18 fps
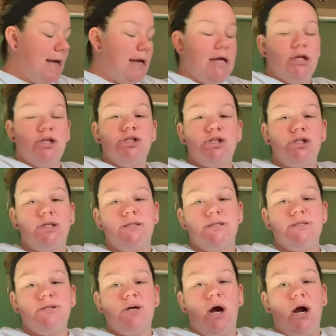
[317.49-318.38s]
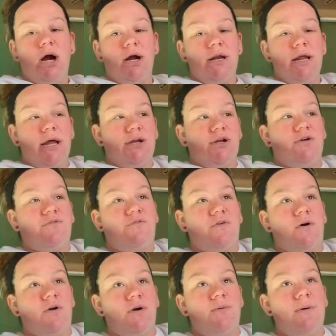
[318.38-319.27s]
insurance card and your
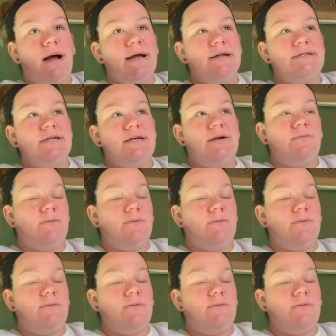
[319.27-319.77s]
photo ID